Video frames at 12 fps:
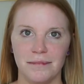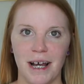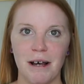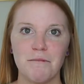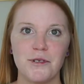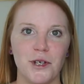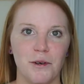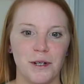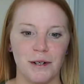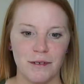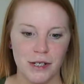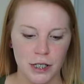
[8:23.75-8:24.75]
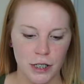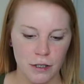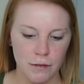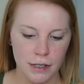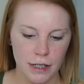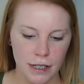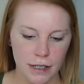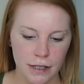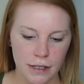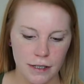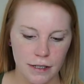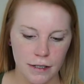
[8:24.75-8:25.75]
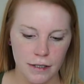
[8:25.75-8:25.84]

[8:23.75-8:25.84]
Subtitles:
I'm so nervous to use this.